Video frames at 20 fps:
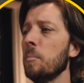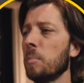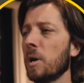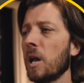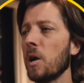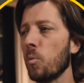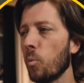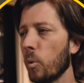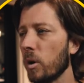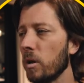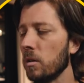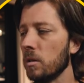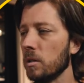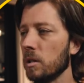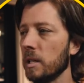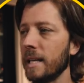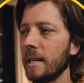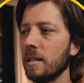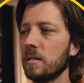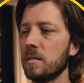but I will
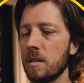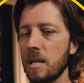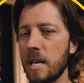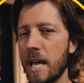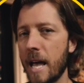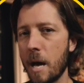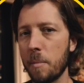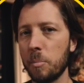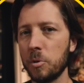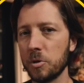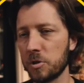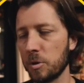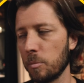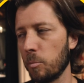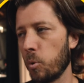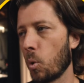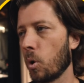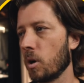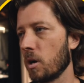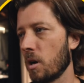link to the Apple
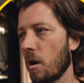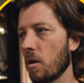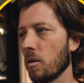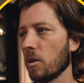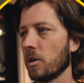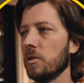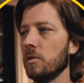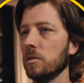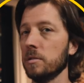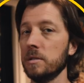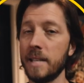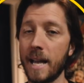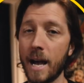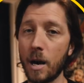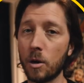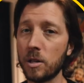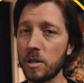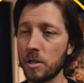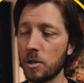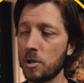support article
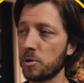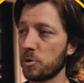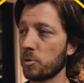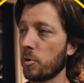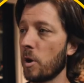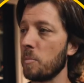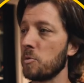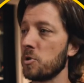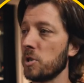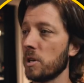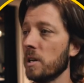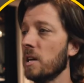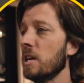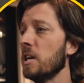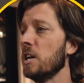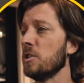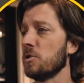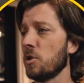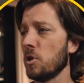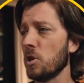down in the description
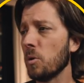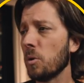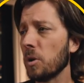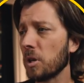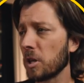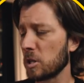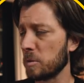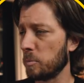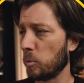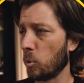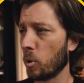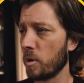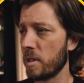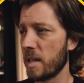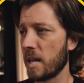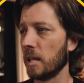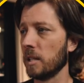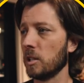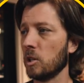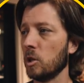so you can explore
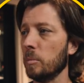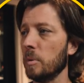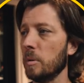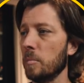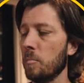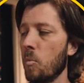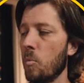that a little bit